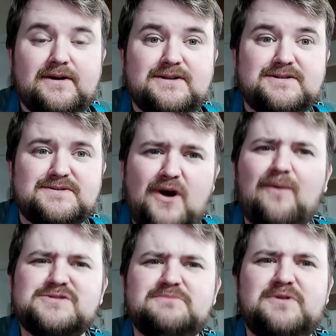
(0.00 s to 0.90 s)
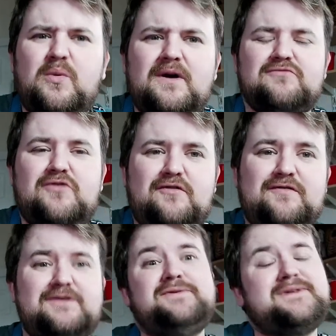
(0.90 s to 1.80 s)
So it's always going to be quite rough.
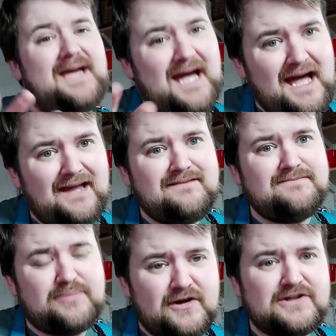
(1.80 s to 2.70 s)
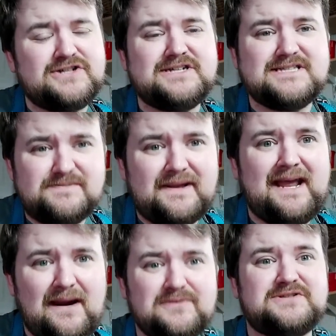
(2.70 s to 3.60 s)
Now you can burnish it and spend
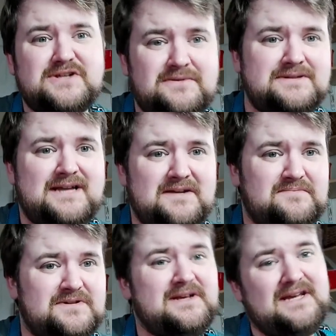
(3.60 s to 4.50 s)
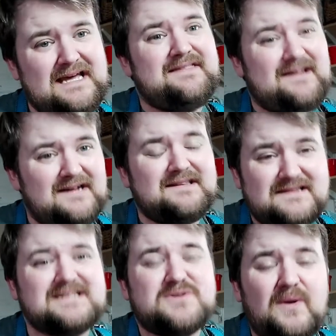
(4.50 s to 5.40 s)
hours doing that, but uh,
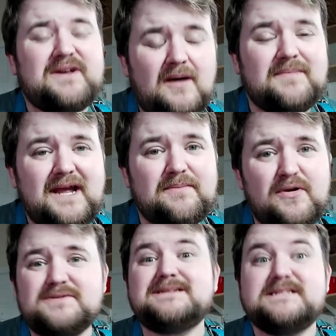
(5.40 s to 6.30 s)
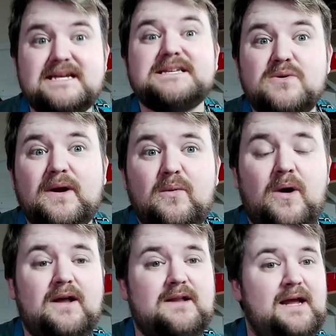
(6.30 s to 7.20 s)
that's quite a complicated process and takes quite a while.